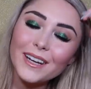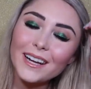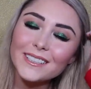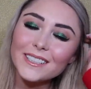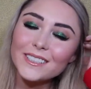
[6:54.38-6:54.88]

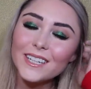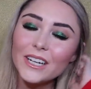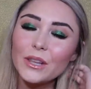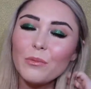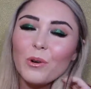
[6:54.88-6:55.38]
guys, it's
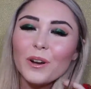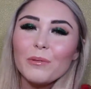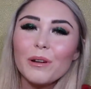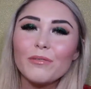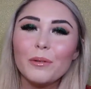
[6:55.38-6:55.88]
10 in the
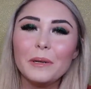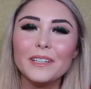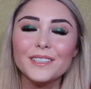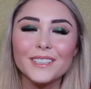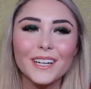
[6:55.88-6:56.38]
morning when I'm filming
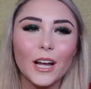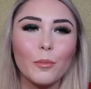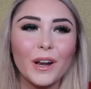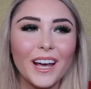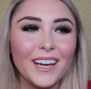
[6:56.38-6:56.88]
this. I got
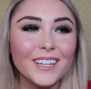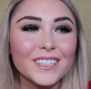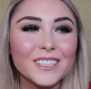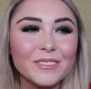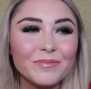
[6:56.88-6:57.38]
up at
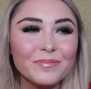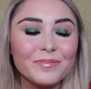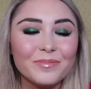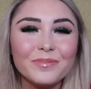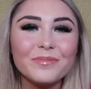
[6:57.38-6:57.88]
8
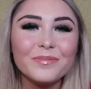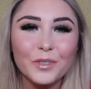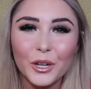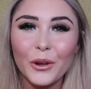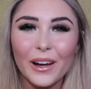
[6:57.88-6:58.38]

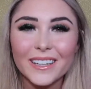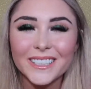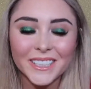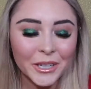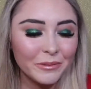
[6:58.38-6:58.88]
for you guys,
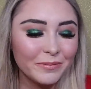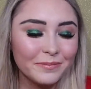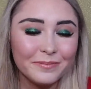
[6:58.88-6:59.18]
so.